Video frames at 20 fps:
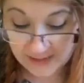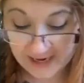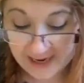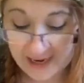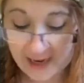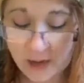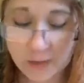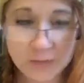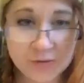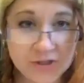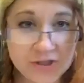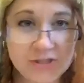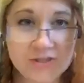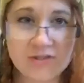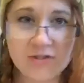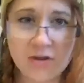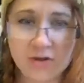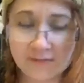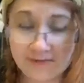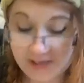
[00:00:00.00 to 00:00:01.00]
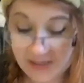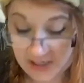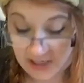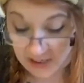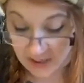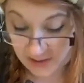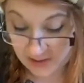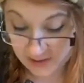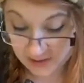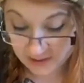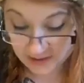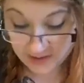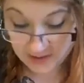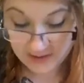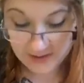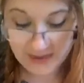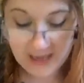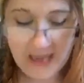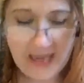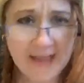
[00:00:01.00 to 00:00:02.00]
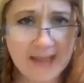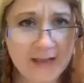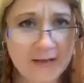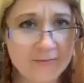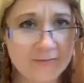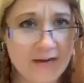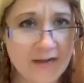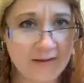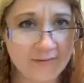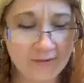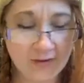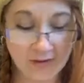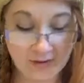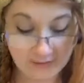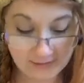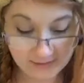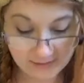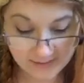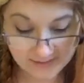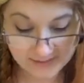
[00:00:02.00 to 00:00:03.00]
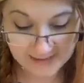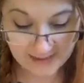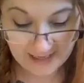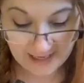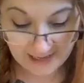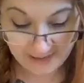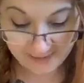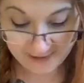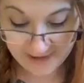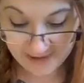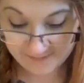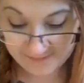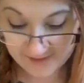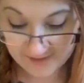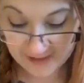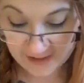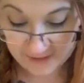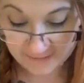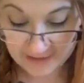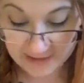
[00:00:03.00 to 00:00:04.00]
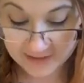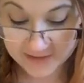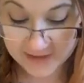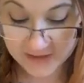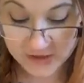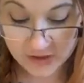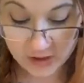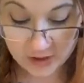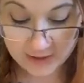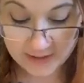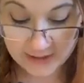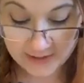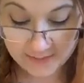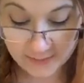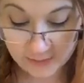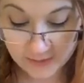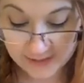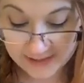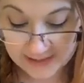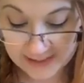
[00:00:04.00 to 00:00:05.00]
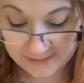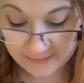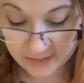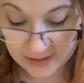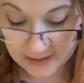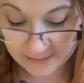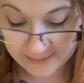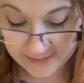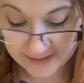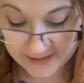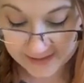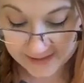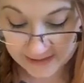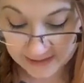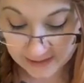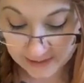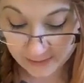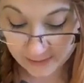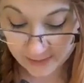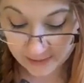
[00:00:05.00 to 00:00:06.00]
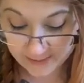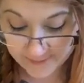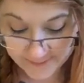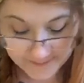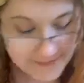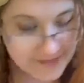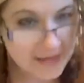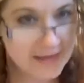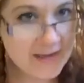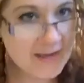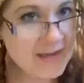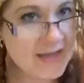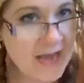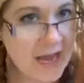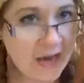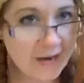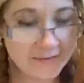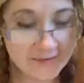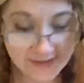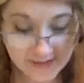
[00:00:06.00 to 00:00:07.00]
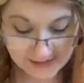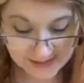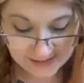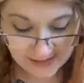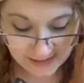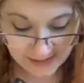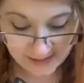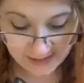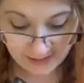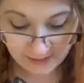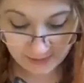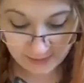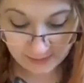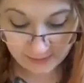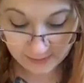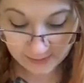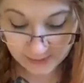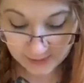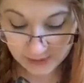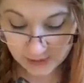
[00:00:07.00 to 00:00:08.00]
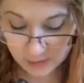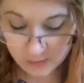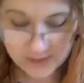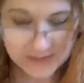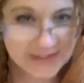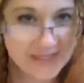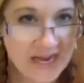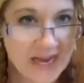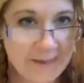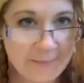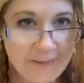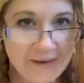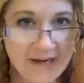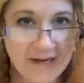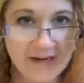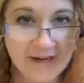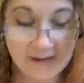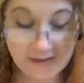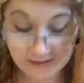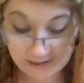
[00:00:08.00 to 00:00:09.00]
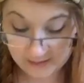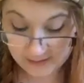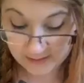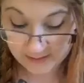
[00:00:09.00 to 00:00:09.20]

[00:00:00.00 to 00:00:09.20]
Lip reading: Ouch, sorry." "Hello, Neville," said Harry, feeling around in the dark and pulling Neville up by his cloak. "Harry, is that you? What's happening?"